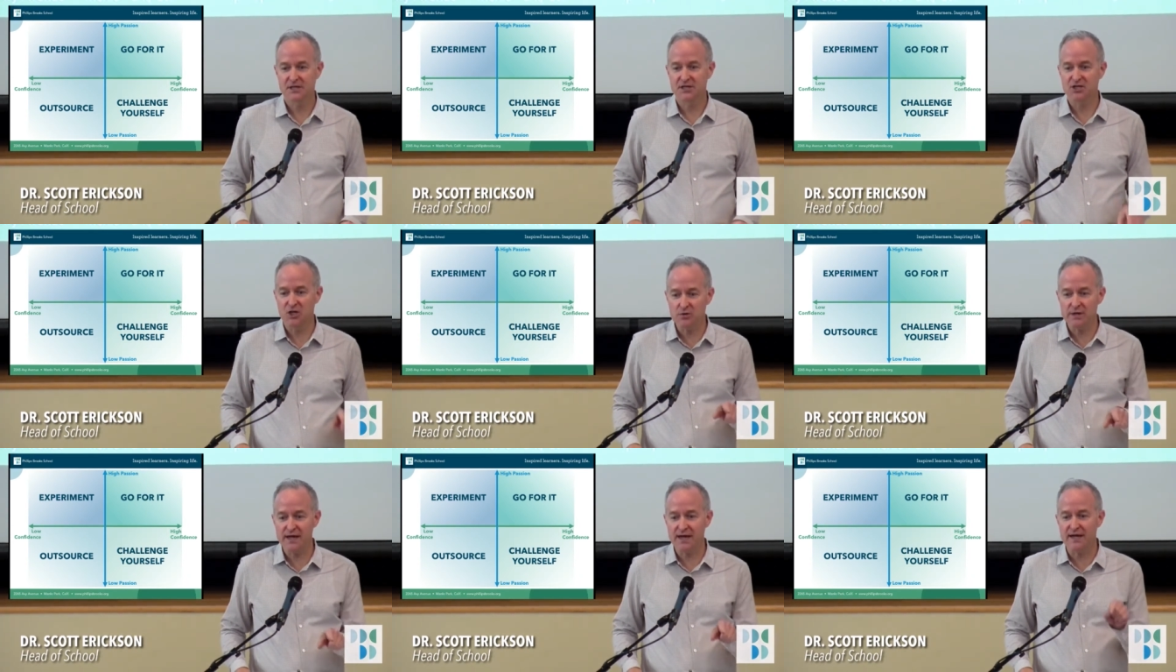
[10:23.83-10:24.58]
You
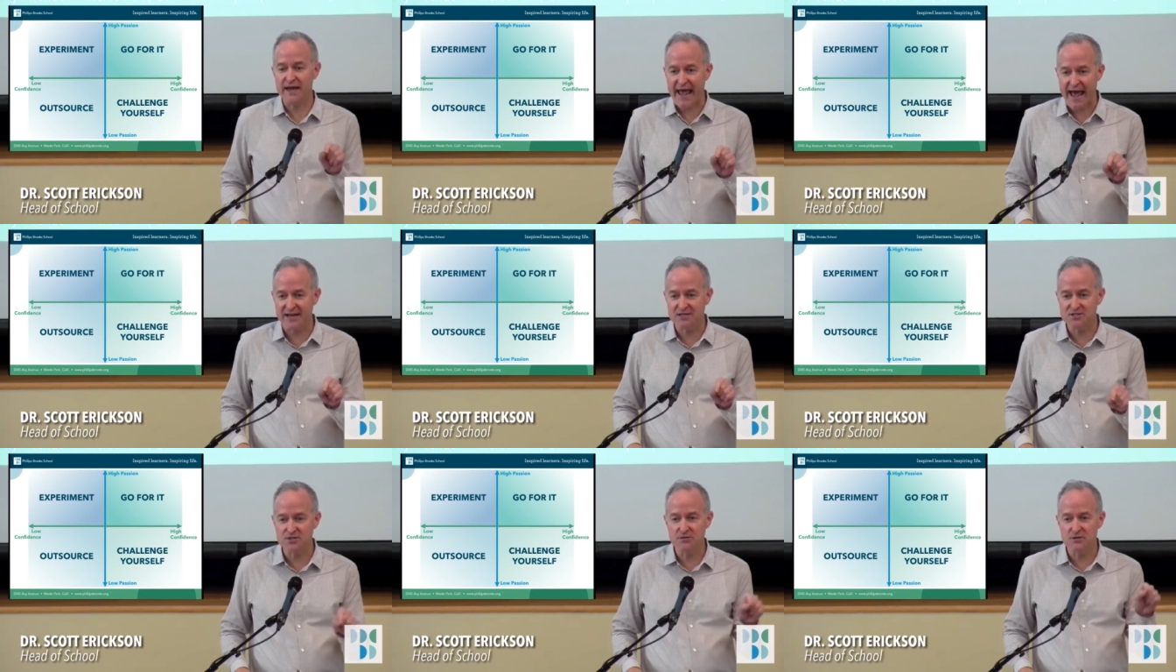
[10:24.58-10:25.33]
need an
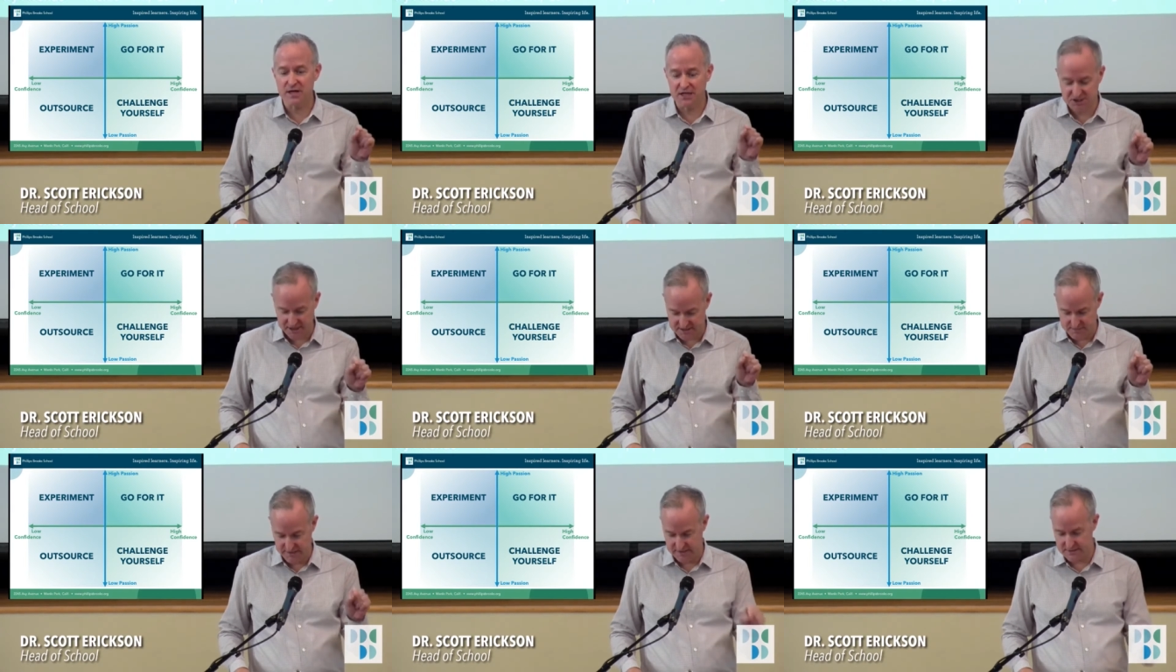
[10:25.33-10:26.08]
attitude
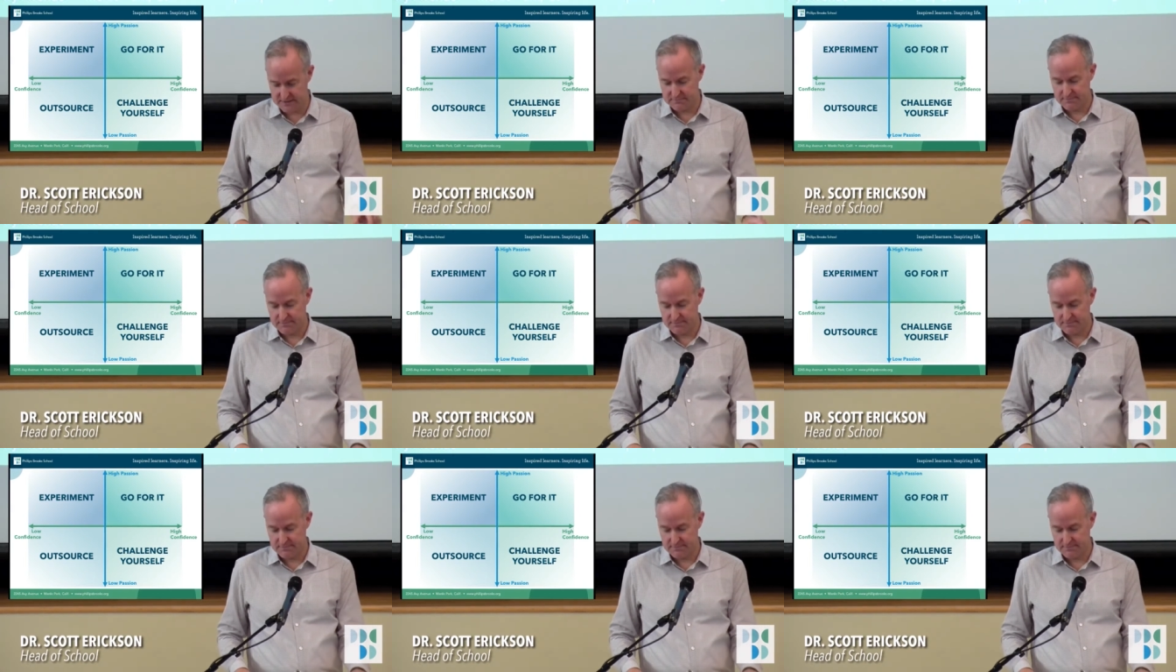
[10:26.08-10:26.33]
adjustment.